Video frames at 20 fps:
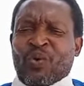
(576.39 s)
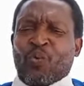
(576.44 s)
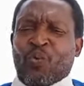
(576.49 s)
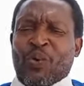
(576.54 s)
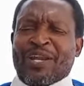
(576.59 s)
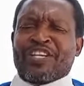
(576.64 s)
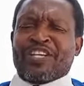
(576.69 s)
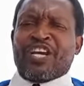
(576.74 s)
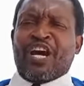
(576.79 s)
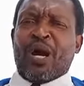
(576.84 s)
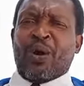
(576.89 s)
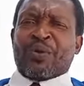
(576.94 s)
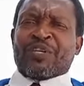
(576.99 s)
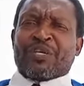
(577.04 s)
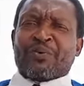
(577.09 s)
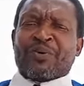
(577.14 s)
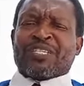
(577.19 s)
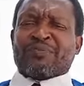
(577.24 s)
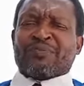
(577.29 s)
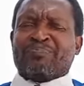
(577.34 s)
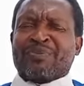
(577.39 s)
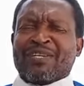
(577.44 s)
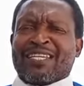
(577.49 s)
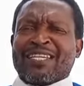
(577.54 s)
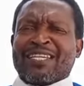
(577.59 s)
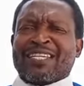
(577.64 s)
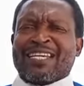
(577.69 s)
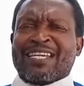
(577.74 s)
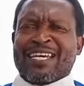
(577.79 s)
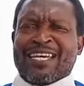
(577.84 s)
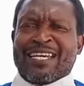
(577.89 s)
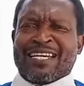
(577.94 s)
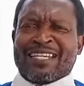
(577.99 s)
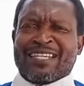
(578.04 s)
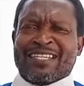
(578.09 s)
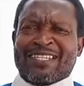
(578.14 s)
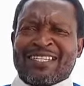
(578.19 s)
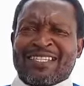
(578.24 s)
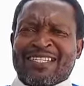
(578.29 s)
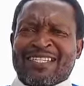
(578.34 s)
when Yahusha was speaking here,
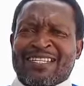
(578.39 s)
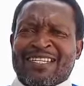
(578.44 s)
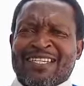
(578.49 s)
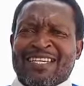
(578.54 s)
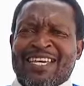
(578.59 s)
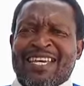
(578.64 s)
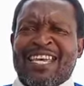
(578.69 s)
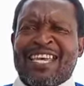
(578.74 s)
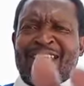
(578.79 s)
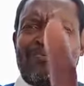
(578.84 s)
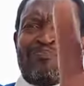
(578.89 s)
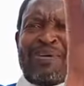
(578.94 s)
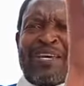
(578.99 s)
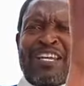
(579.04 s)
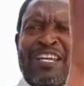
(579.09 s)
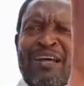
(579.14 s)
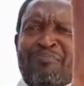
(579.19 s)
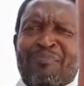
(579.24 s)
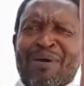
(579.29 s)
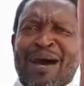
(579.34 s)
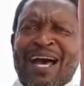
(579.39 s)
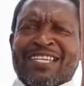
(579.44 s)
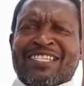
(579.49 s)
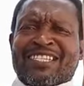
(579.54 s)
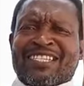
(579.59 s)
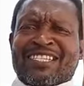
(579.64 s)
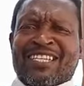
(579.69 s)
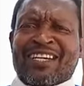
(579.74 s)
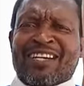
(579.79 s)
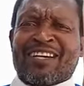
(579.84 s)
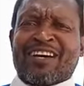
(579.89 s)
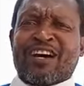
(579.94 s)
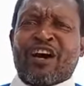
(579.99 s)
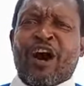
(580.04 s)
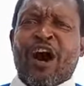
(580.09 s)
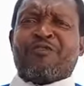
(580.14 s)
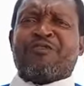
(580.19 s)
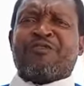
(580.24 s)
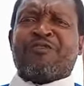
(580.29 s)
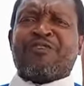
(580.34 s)
he being a master
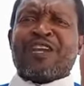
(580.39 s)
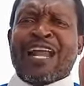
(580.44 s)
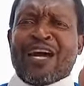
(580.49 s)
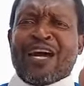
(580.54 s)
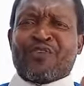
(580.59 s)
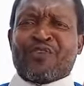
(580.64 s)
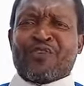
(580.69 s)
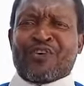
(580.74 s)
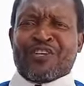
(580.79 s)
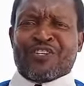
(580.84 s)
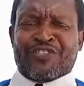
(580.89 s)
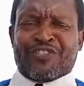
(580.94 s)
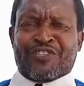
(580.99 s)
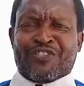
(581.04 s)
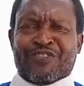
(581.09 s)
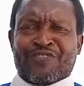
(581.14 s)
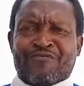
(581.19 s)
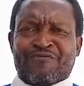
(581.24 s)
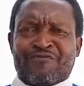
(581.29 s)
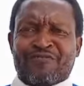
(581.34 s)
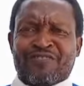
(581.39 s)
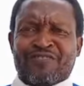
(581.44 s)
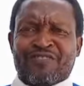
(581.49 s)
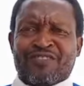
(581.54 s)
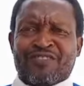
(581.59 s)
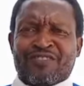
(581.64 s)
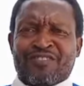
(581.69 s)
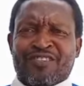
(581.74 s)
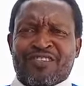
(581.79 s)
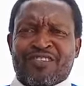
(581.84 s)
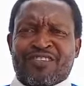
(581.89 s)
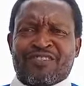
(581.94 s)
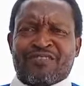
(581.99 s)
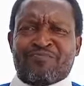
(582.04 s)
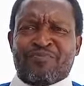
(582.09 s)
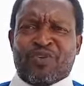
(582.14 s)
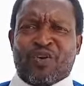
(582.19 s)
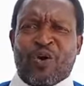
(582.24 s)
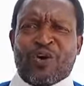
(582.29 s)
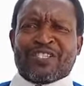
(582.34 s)
of language,
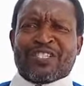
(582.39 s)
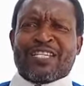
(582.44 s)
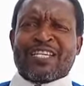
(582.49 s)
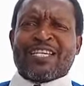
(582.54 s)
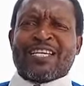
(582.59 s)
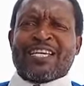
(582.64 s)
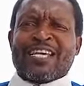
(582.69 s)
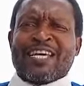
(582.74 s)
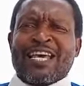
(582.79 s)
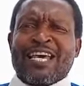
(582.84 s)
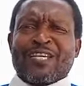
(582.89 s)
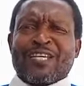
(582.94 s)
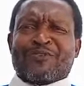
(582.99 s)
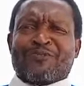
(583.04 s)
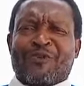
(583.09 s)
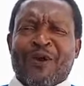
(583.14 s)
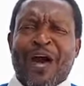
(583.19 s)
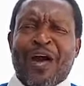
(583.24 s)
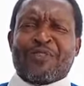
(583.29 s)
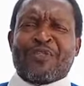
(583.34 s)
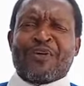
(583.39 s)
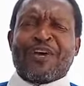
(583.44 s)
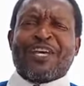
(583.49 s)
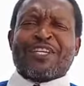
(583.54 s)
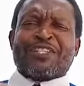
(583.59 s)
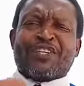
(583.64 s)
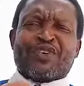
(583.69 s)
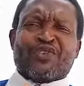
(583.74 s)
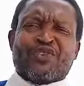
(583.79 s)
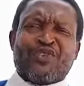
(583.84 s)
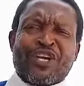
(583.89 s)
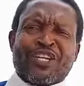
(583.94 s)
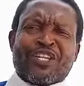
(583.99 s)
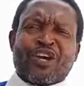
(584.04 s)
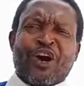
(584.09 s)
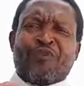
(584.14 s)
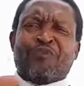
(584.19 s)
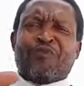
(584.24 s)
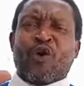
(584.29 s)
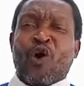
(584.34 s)
because his father is the creator
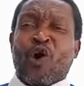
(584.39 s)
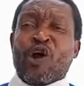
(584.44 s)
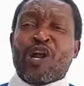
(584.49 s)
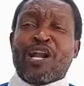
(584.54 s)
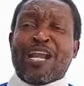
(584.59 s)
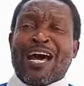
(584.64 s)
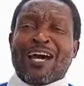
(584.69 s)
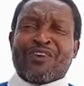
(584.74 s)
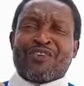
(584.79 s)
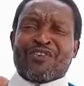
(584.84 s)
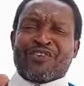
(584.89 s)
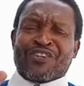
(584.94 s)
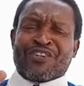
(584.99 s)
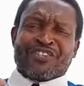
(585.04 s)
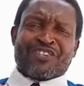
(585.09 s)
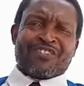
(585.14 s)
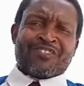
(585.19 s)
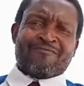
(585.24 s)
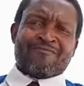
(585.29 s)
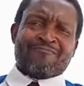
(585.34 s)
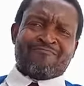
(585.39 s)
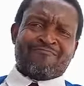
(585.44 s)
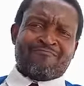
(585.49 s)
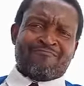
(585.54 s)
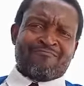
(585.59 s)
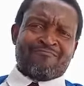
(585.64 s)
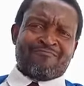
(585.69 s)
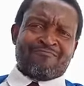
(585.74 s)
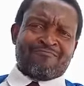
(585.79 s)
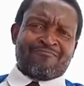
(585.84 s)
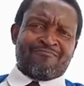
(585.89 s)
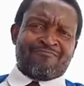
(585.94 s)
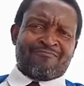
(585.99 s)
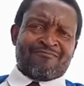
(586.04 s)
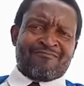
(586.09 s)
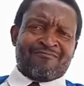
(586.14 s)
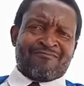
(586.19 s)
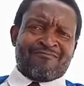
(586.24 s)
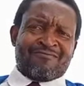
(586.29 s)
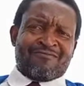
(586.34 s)
of all language,
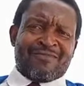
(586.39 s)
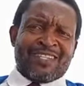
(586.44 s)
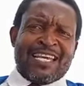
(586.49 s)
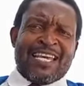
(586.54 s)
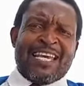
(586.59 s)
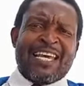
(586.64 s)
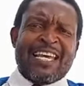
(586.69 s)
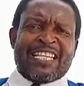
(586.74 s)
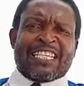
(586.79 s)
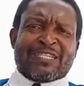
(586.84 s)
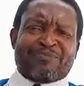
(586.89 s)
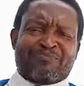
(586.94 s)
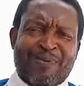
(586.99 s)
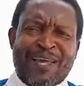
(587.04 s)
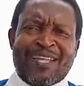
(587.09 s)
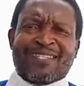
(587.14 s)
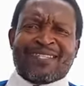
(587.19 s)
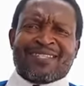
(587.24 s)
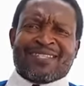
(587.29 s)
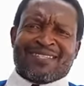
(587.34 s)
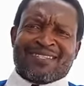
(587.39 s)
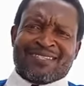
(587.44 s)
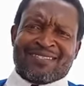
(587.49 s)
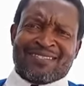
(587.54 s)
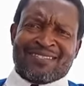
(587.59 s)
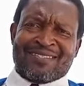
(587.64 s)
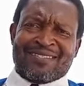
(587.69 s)
he spent